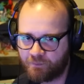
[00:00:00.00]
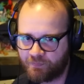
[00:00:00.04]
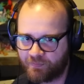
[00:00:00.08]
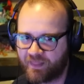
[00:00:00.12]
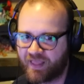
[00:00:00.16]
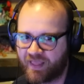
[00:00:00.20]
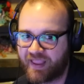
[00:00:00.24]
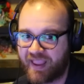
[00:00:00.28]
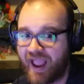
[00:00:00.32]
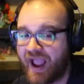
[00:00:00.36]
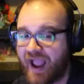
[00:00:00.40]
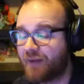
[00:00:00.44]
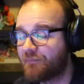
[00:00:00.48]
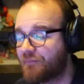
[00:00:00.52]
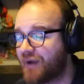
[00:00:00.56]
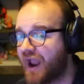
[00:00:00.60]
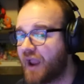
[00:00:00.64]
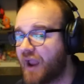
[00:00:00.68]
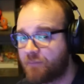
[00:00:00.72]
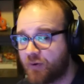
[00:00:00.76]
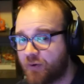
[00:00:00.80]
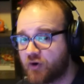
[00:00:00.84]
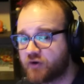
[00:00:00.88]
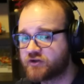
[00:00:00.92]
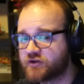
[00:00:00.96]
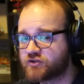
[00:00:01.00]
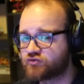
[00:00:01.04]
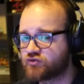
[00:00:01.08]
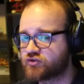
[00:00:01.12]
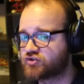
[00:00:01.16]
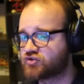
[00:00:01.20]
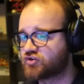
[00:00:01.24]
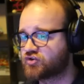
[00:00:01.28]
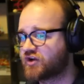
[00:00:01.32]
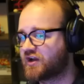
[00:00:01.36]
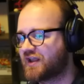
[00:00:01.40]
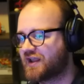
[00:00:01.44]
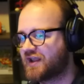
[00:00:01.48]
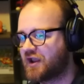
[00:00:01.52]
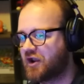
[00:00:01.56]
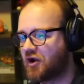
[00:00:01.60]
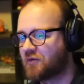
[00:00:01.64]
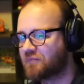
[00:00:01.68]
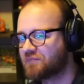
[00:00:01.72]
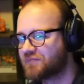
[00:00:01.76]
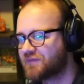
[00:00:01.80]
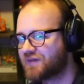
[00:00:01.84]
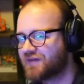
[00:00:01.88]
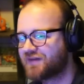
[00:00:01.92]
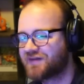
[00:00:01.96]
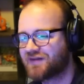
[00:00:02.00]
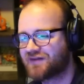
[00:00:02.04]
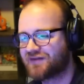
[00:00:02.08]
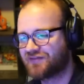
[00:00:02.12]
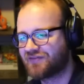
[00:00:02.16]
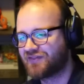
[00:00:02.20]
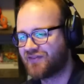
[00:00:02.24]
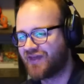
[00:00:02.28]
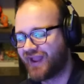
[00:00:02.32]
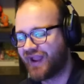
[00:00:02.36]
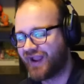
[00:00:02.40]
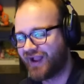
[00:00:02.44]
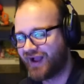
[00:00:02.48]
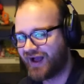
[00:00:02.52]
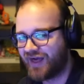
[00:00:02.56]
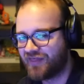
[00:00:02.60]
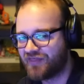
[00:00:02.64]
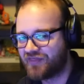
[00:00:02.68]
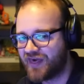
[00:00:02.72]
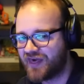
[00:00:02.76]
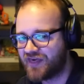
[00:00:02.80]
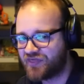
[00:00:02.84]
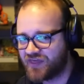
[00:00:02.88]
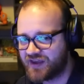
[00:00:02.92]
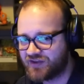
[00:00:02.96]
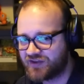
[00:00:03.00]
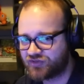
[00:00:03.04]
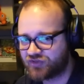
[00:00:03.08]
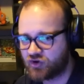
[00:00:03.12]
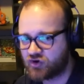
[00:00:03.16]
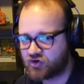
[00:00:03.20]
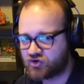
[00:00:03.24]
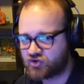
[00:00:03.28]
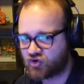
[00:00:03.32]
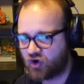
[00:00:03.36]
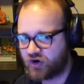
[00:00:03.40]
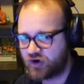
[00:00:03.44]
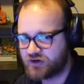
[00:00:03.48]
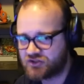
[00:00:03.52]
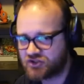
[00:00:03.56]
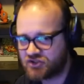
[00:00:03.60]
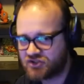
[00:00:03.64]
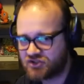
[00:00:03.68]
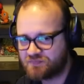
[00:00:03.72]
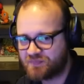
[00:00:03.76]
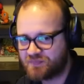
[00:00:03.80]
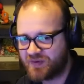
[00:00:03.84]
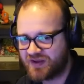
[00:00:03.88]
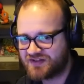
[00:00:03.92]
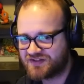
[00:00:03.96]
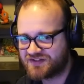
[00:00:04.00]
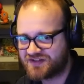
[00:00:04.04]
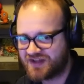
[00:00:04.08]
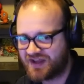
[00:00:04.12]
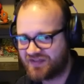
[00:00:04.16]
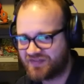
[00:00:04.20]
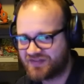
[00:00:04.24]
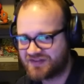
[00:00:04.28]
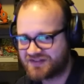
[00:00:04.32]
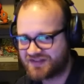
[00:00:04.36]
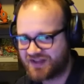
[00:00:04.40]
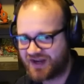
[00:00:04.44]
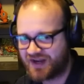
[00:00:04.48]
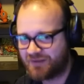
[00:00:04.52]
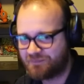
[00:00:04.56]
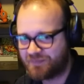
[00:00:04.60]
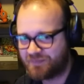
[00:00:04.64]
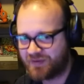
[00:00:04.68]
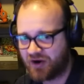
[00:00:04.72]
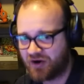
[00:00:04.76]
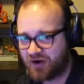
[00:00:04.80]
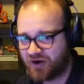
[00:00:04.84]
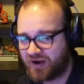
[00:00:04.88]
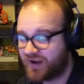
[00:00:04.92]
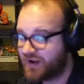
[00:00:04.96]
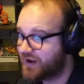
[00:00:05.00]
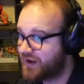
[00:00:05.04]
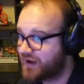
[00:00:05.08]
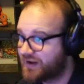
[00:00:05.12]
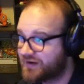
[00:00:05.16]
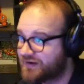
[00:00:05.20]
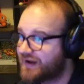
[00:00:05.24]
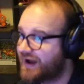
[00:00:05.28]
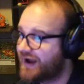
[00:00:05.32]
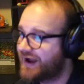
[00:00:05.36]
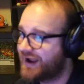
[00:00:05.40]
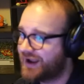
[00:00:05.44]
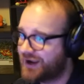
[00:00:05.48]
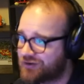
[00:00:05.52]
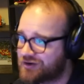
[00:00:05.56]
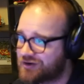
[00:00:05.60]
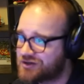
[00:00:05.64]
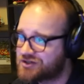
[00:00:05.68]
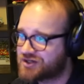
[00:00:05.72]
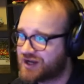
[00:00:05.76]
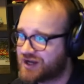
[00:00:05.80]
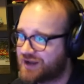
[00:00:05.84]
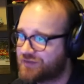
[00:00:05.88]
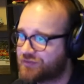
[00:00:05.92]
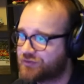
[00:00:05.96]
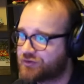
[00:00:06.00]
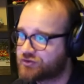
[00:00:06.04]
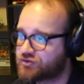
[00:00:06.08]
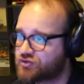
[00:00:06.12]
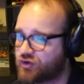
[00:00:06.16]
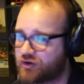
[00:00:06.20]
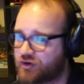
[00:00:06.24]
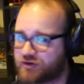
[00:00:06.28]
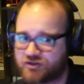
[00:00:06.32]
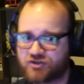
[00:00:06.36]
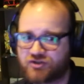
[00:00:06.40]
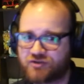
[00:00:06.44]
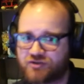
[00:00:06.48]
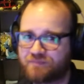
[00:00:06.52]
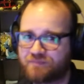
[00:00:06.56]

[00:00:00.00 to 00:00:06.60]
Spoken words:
Yeah, and my opponent's retreating here. They think they're torched based on the setup here, and I agree, chat, they're torched.